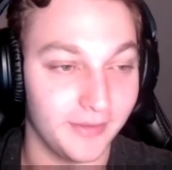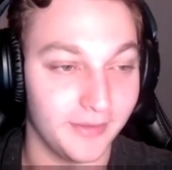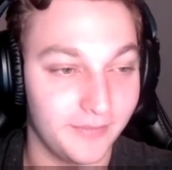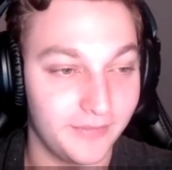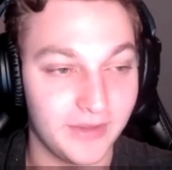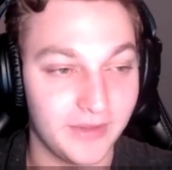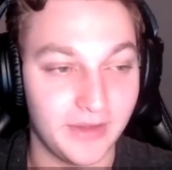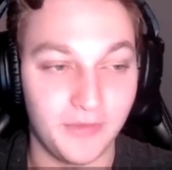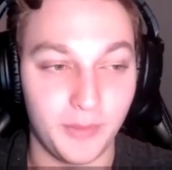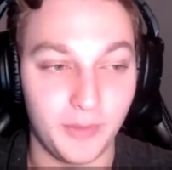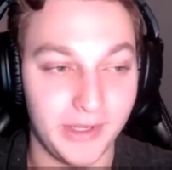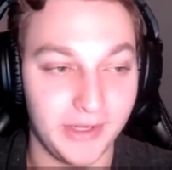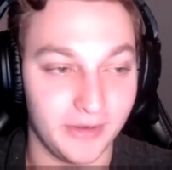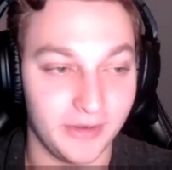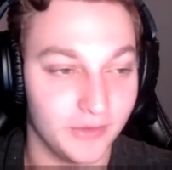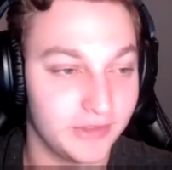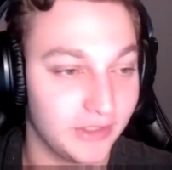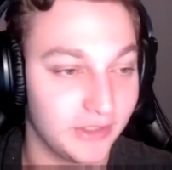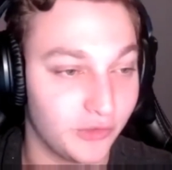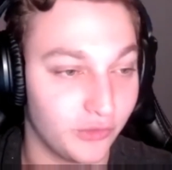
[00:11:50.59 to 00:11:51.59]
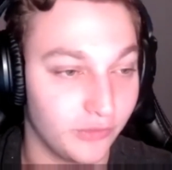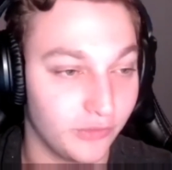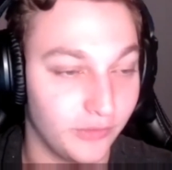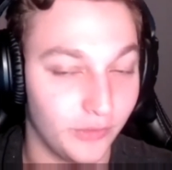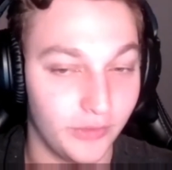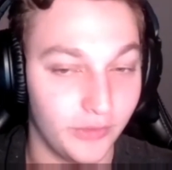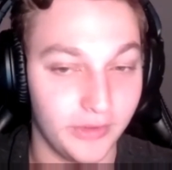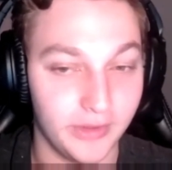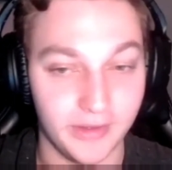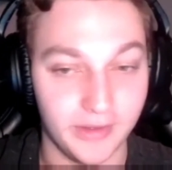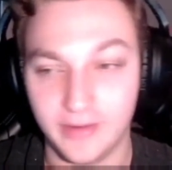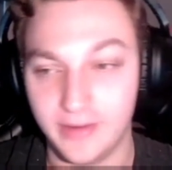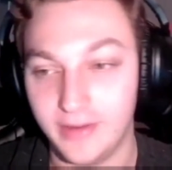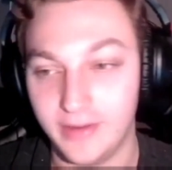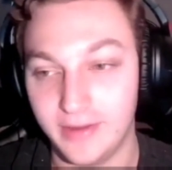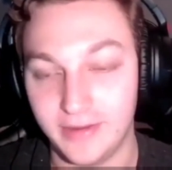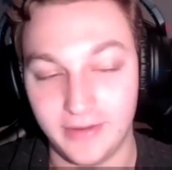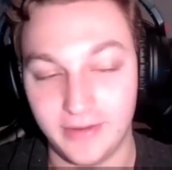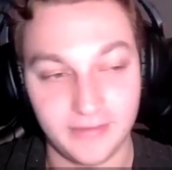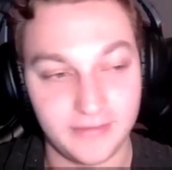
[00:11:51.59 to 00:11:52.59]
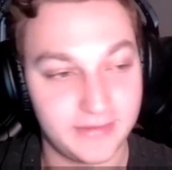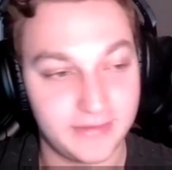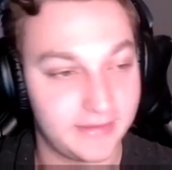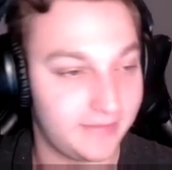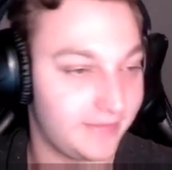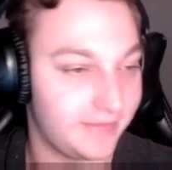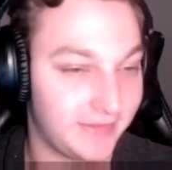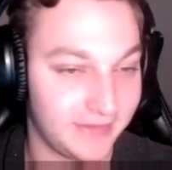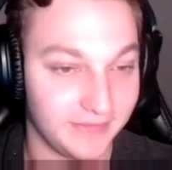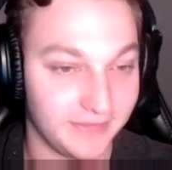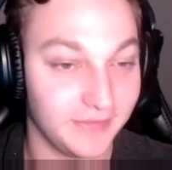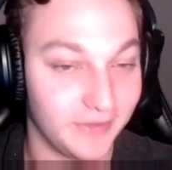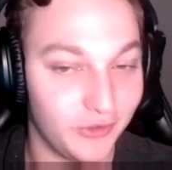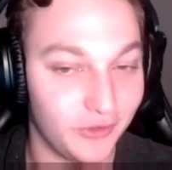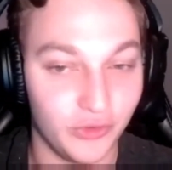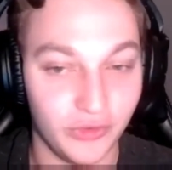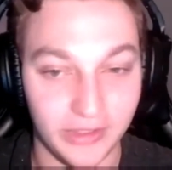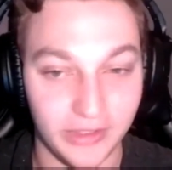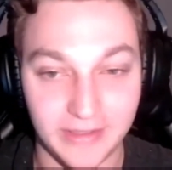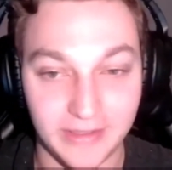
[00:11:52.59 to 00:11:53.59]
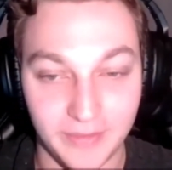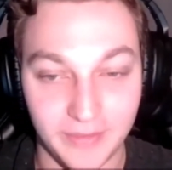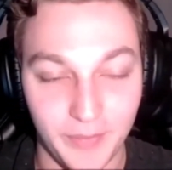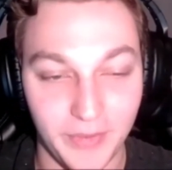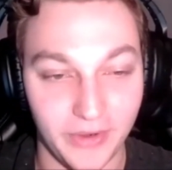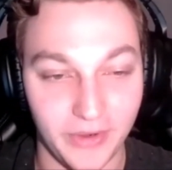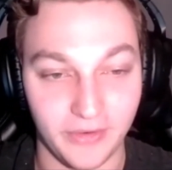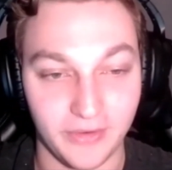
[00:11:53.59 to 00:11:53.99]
Everybody knows Central Florida. It's literally in the middle.